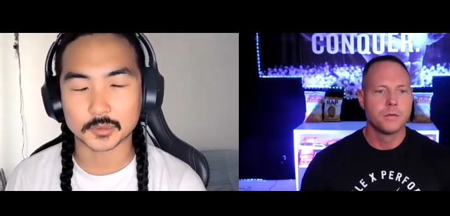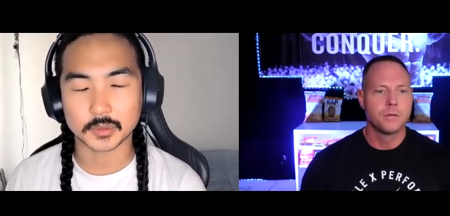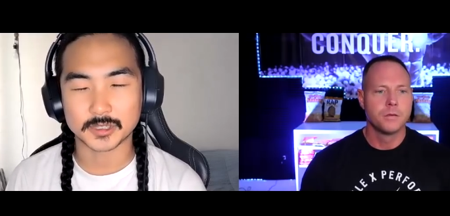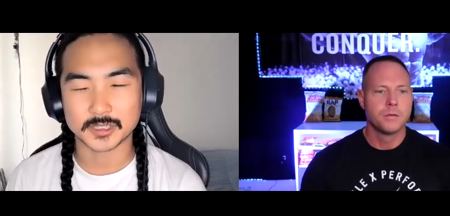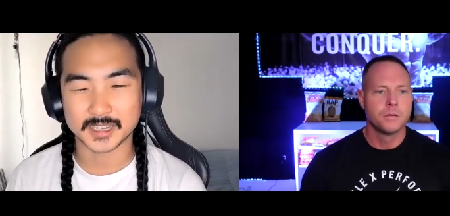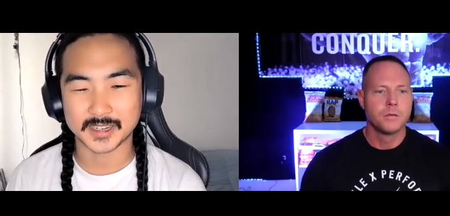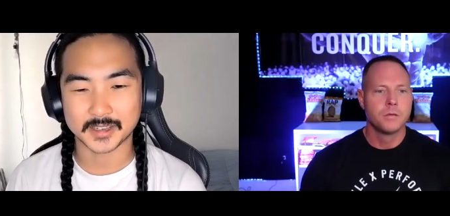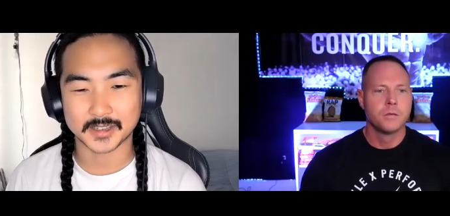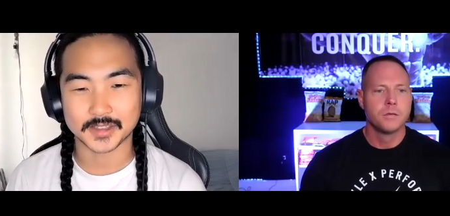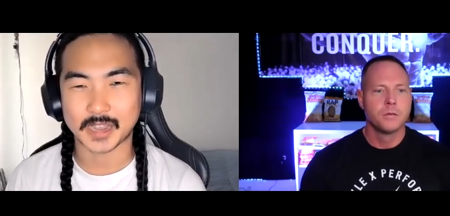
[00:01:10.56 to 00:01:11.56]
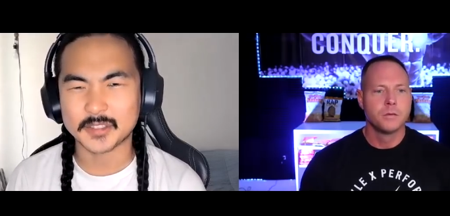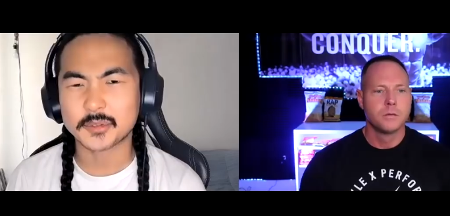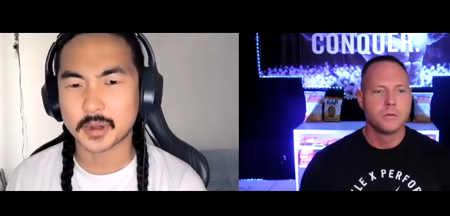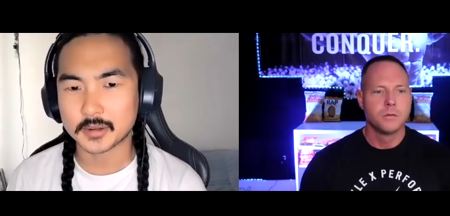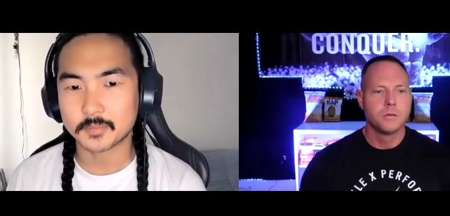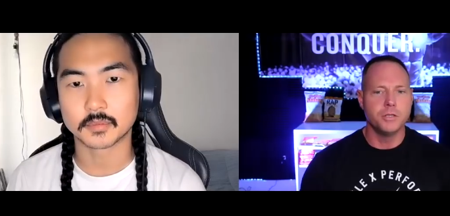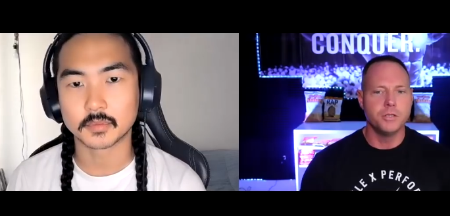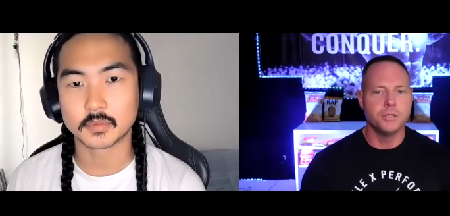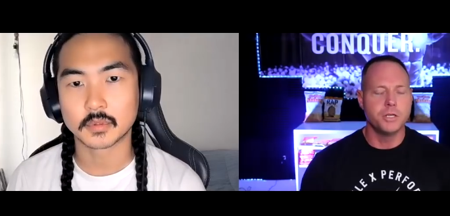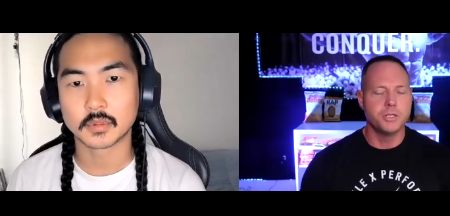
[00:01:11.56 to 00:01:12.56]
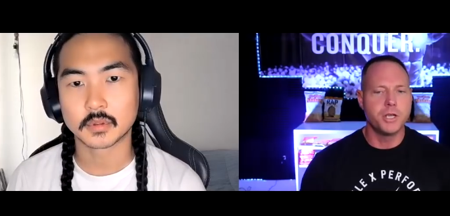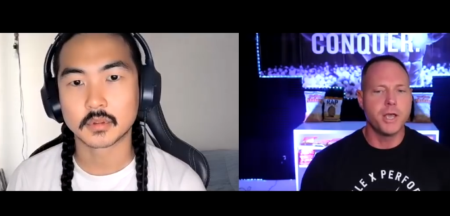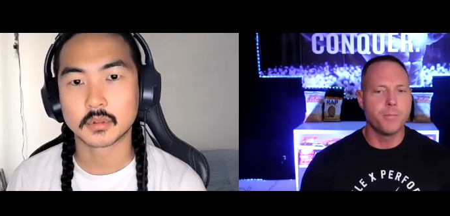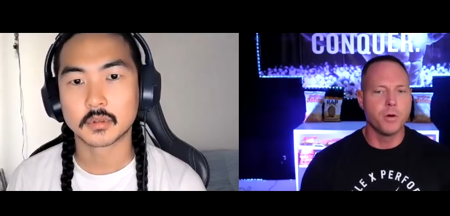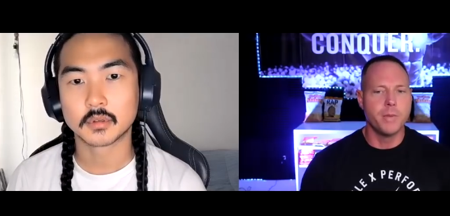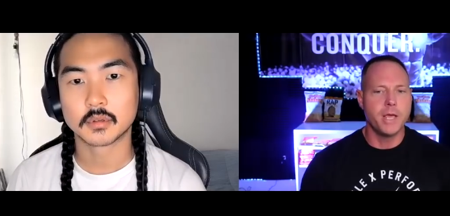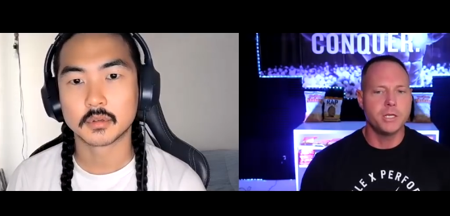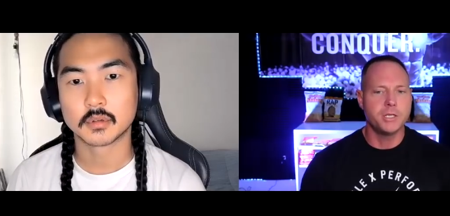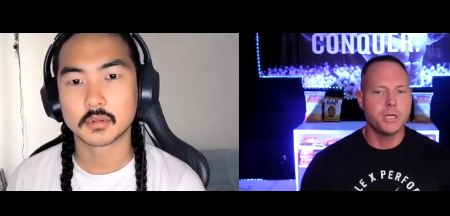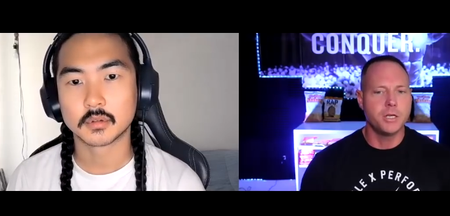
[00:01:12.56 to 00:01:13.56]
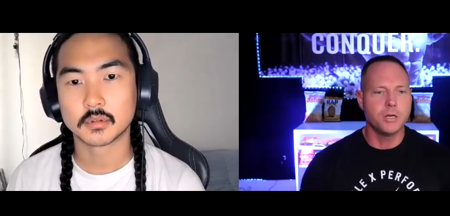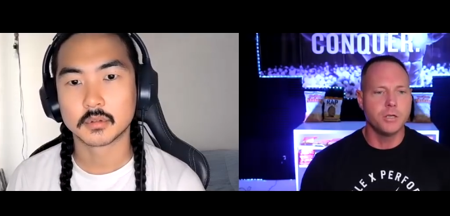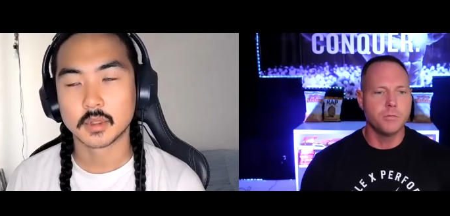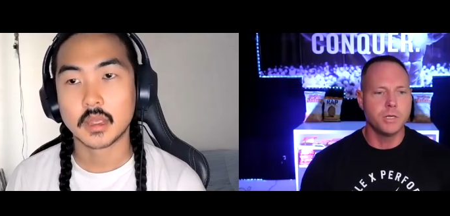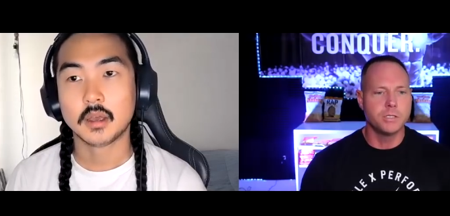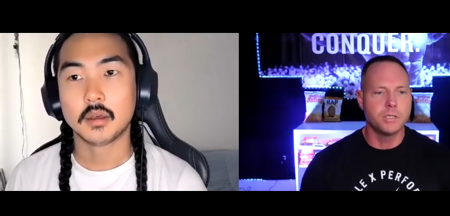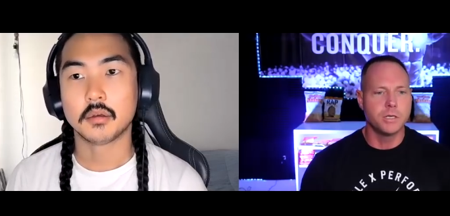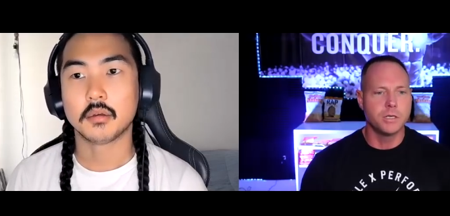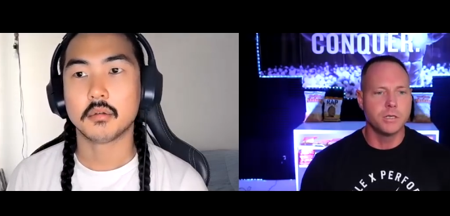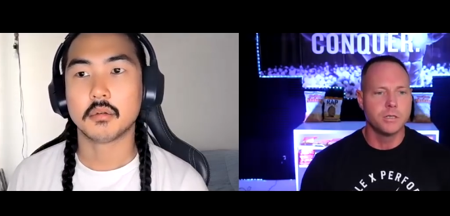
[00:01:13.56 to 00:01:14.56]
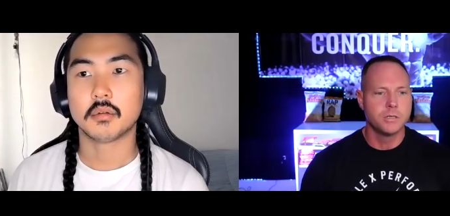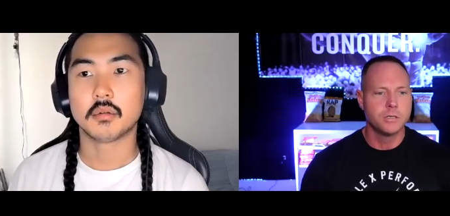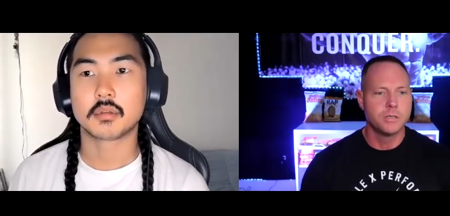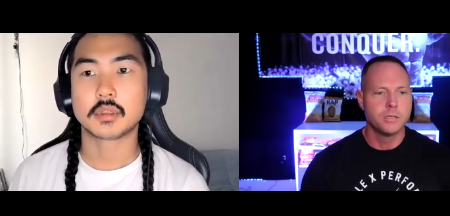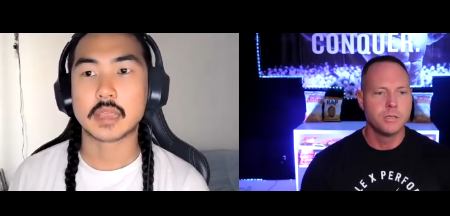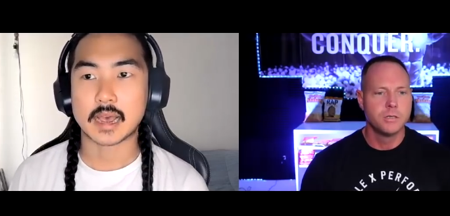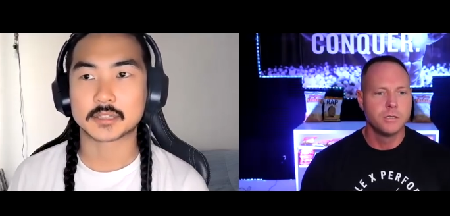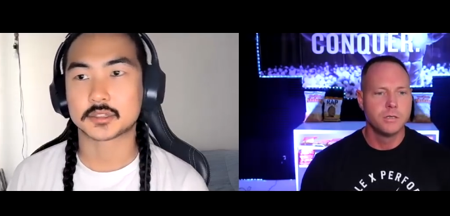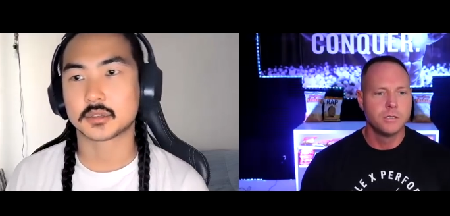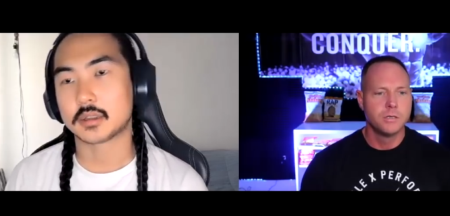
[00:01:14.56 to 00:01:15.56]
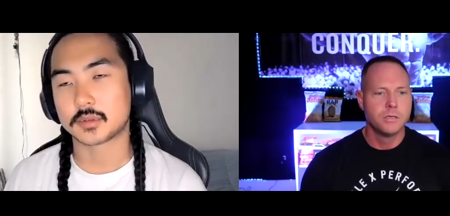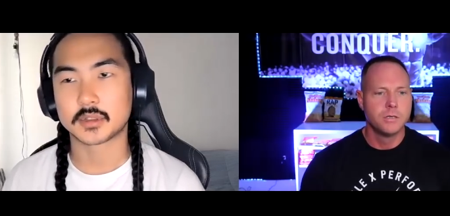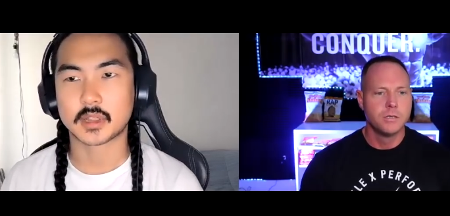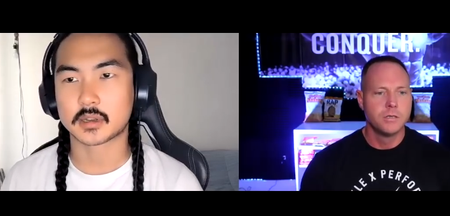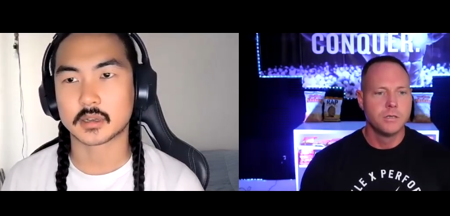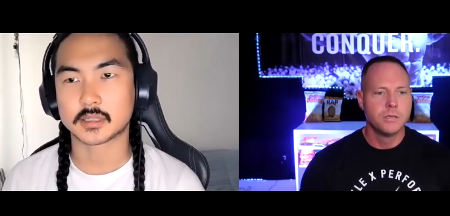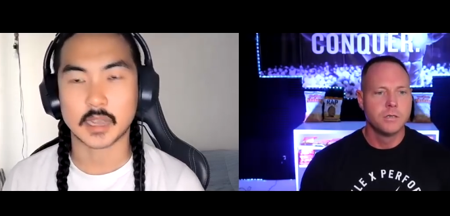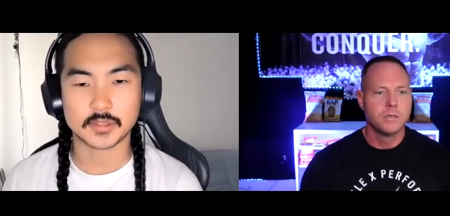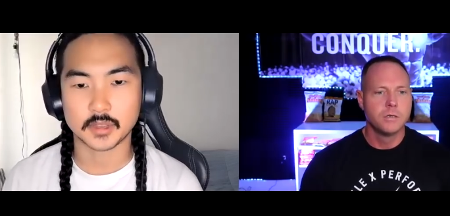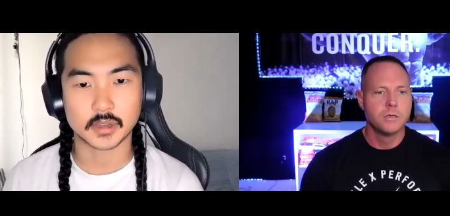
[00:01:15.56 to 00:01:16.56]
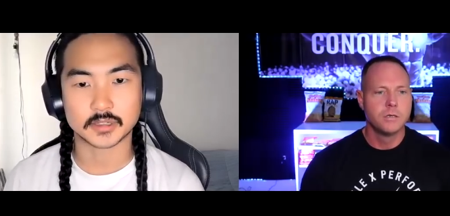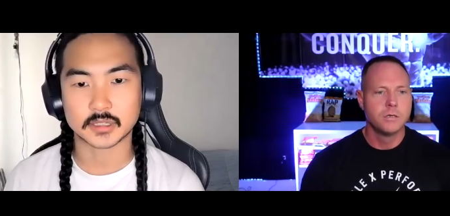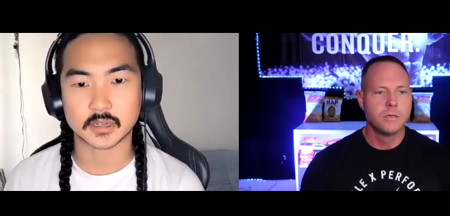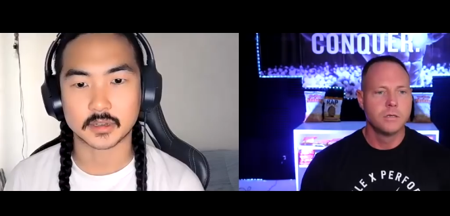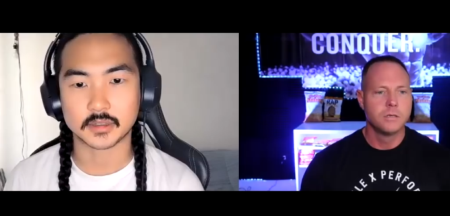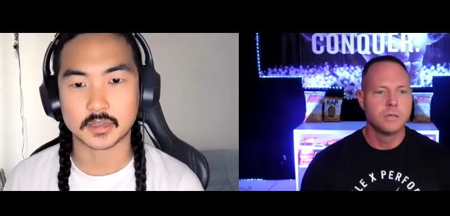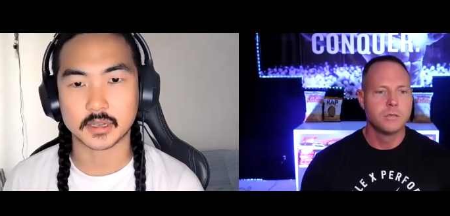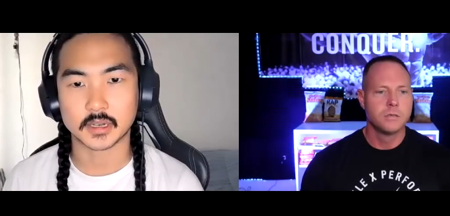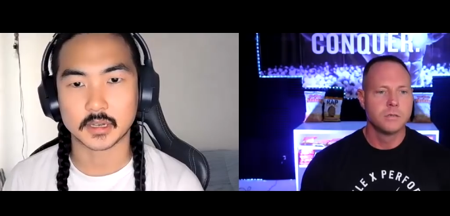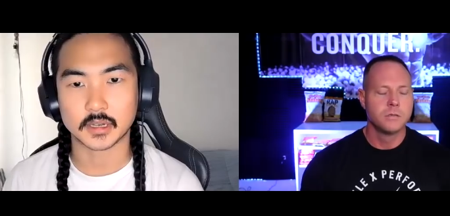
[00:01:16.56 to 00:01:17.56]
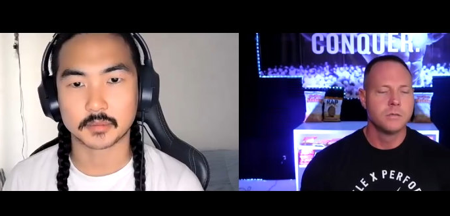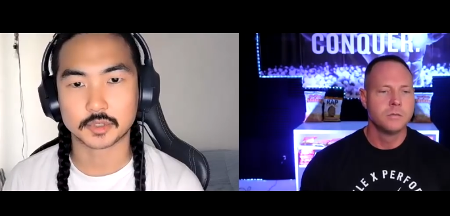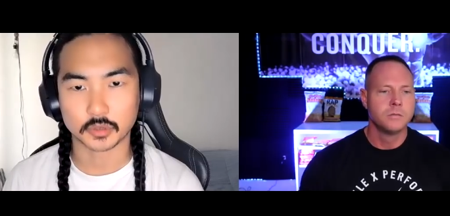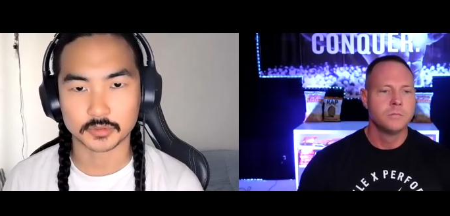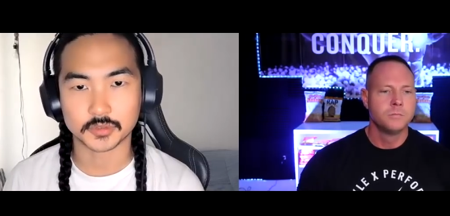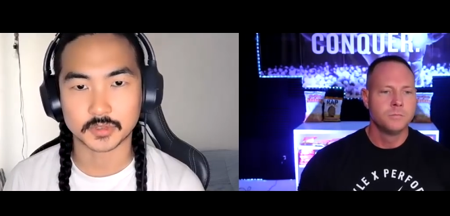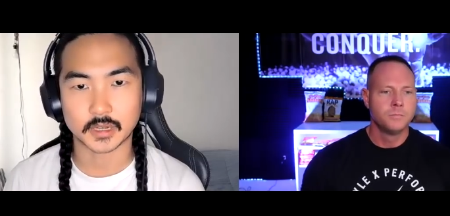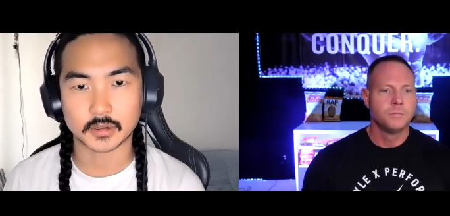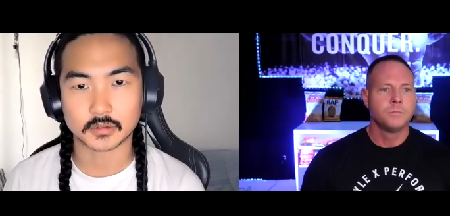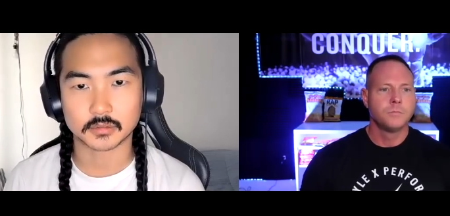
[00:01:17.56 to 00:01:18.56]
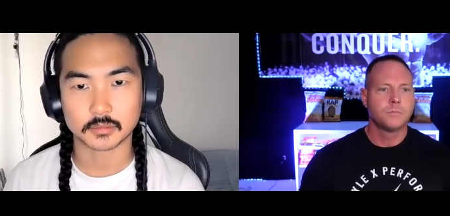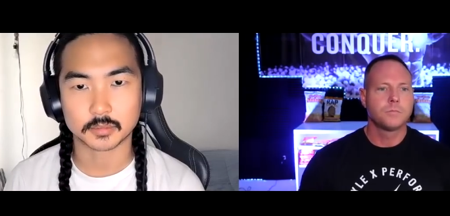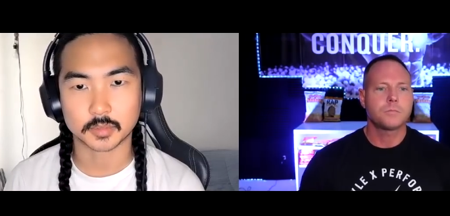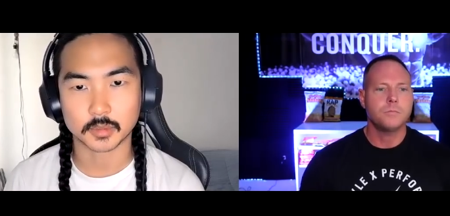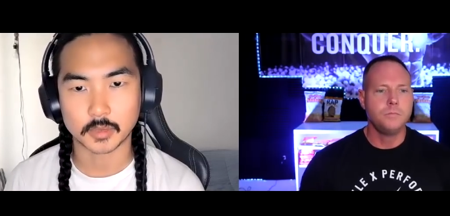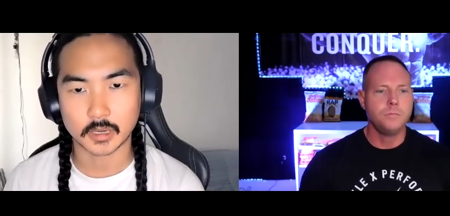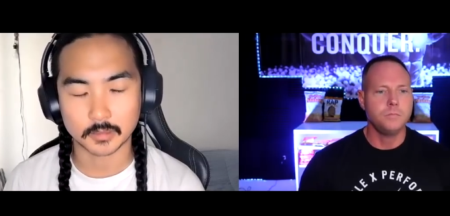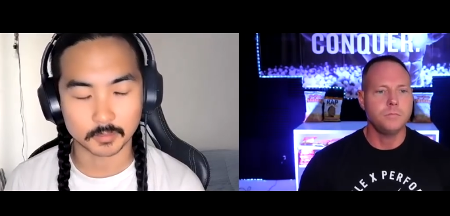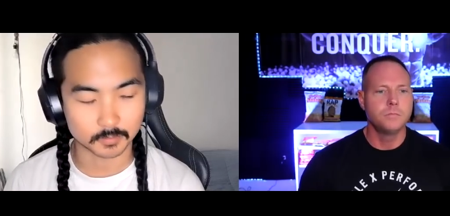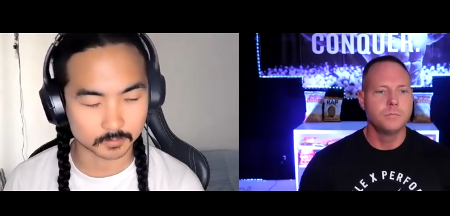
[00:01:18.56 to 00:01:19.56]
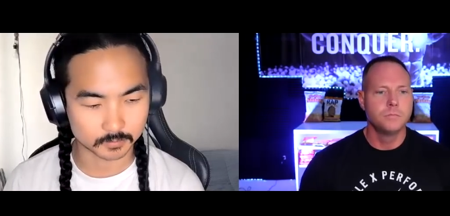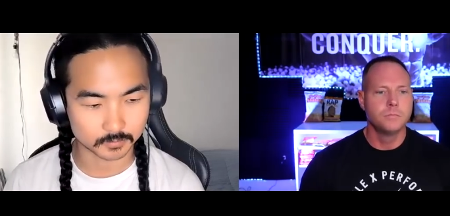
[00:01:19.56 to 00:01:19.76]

Speaker 1: one was like in the ninth grade. Did you get probation or you went to? Yeah. So I did like a ten day stint in the uh, ju juvenile pro um,